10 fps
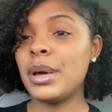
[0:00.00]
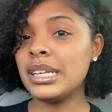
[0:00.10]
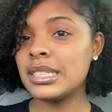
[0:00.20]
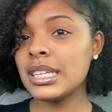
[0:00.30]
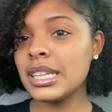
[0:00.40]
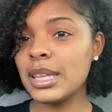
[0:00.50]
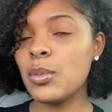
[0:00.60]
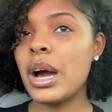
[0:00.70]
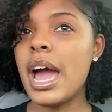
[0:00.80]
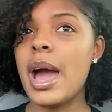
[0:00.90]
basically
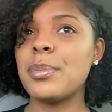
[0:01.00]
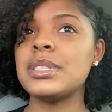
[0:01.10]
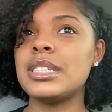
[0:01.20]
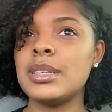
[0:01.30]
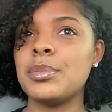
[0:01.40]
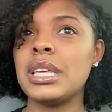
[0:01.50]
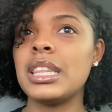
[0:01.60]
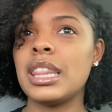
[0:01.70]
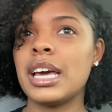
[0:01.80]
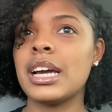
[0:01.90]
what happened to me
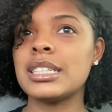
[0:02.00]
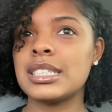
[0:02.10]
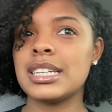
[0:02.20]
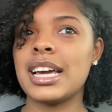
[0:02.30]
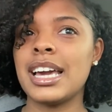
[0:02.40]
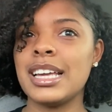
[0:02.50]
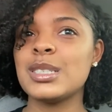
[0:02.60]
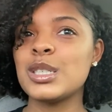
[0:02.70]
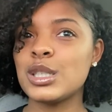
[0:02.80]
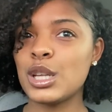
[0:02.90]
last night.
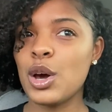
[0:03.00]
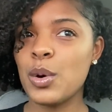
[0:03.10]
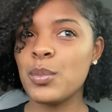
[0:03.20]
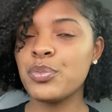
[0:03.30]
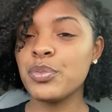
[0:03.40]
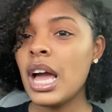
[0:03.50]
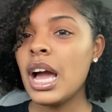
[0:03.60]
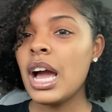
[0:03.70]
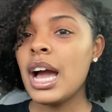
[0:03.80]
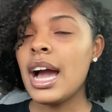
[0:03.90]
So
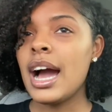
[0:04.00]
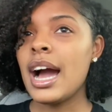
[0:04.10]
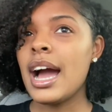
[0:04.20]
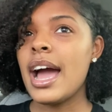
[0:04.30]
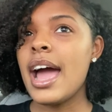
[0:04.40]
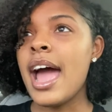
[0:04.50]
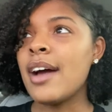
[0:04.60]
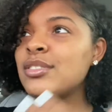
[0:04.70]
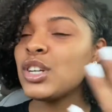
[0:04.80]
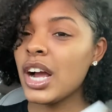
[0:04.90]

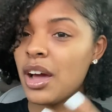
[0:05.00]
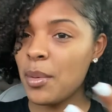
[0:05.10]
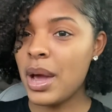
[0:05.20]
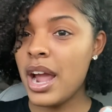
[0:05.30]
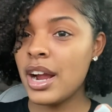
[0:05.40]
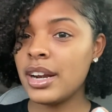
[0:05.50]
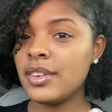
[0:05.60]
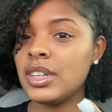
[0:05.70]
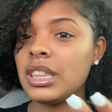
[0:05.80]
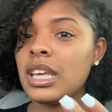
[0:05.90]
after I cut my hair and
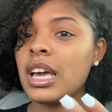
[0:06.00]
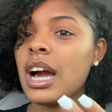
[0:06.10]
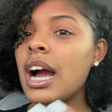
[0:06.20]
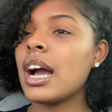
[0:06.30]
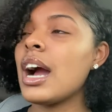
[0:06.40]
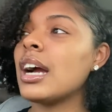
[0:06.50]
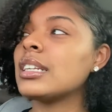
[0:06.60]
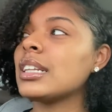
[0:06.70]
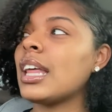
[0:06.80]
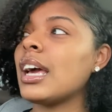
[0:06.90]
everything, I
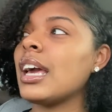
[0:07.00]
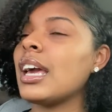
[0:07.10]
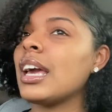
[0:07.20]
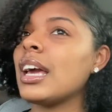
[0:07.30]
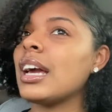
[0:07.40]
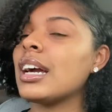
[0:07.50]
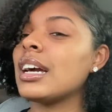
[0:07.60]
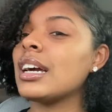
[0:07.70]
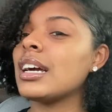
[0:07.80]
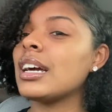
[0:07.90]
kind of like
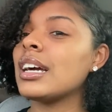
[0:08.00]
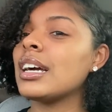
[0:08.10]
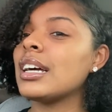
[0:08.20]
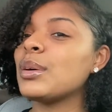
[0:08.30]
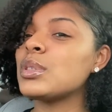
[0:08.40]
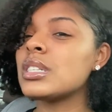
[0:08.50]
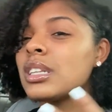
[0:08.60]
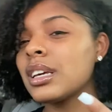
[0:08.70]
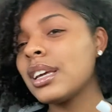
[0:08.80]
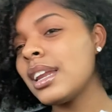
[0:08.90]
was
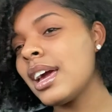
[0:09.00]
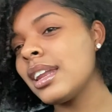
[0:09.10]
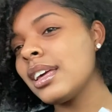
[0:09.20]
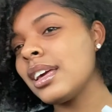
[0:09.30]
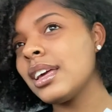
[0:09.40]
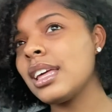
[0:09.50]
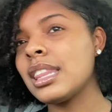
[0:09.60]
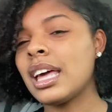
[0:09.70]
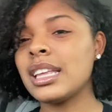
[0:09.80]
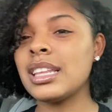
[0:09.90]
looking at it. And
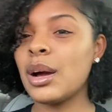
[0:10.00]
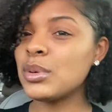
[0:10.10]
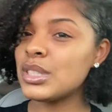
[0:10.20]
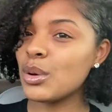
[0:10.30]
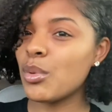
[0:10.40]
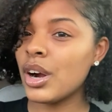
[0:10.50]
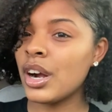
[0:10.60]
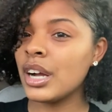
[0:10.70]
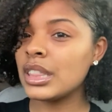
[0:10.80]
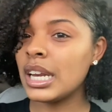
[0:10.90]
like then I went to
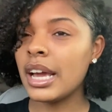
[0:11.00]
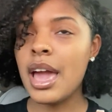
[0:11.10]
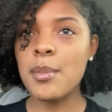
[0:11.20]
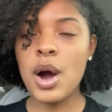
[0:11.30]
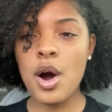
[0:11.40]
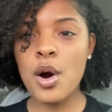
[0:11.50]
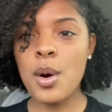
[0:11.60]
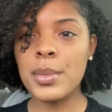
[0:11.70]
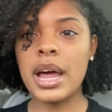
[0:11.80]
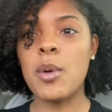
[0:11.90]
work. Then I came
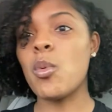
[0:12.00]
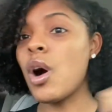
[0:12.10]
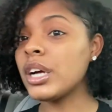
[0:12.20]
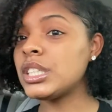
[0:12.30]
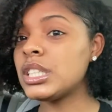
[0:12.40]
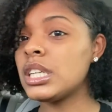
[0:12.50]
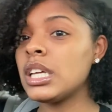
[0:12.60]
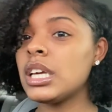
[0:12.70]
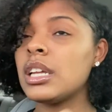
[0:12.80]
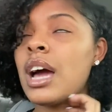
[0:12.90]
home and I washed it
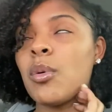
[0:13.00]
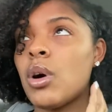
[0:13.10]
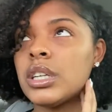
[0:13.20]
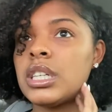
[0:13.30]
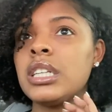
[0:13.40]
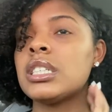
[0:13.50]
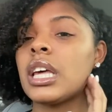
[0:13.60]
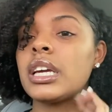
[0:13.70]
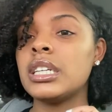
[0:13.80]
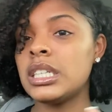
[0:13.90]
again. Not washed it. I just
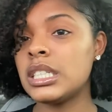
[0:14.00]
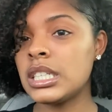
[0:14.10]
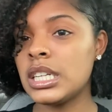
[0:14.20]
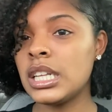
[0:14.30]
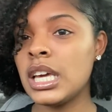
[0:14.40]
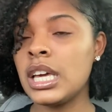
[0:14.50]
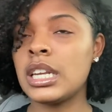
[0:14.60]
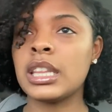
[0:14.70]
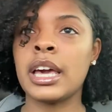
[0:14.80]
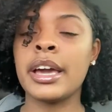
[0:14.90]
like conditioned it again.
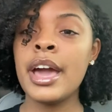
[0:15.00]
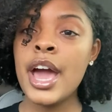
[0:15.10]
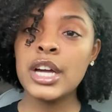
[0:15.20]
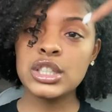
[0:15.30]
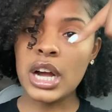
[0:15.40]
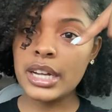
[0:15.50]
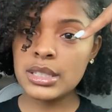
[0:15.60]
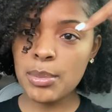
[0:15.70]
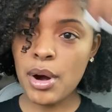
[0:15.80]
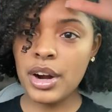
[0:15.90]
And like tried
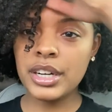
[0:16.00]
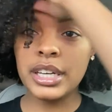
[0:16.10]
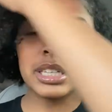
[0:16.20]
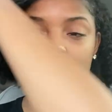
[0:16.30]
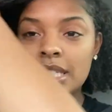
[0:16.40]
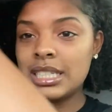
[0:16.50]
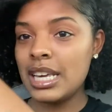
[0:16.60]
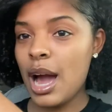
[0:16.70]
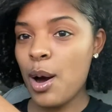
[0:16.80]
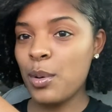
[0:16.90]
to part it and see
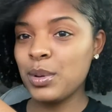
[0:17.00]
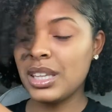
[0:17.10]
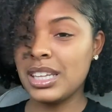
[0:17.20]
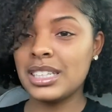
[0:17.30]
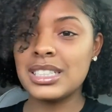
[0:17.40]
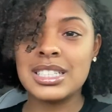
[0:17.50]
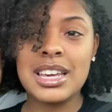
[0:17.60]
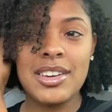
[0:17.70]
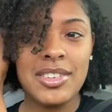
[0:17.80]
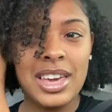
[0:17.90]
how it would look and
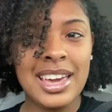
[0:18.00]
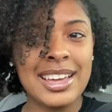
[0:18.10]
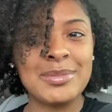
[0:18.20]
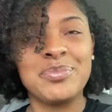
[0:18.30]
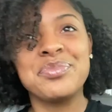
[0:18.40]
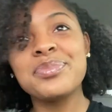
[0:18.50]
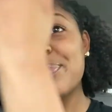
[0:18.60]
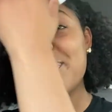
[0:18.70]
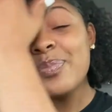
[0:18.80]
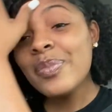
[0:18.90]
stuff.
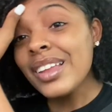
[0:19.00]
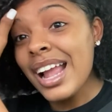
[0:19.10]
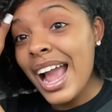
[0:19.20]
And